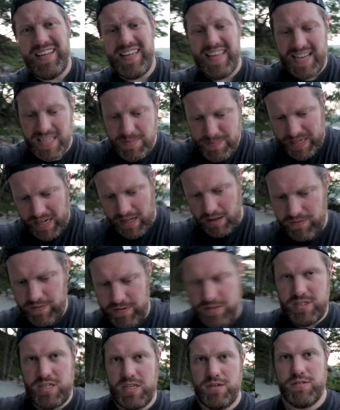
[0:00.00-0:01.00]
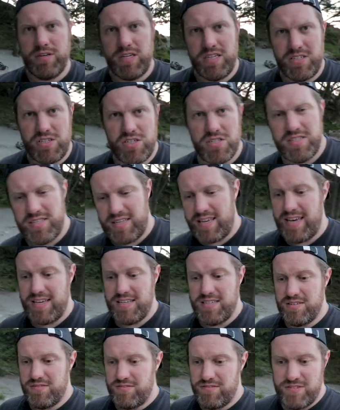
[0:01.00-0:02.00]
it has been helpful to you and it's just a
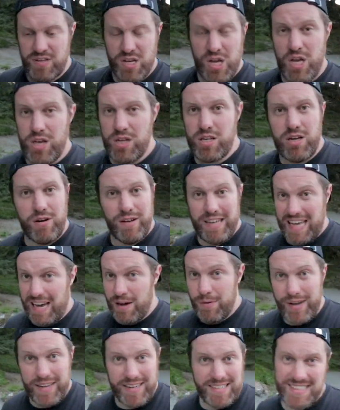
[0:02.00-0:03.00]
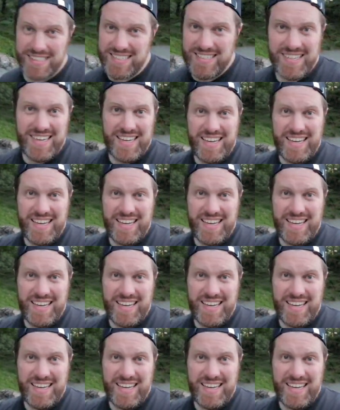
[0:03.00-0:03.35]
case of going out and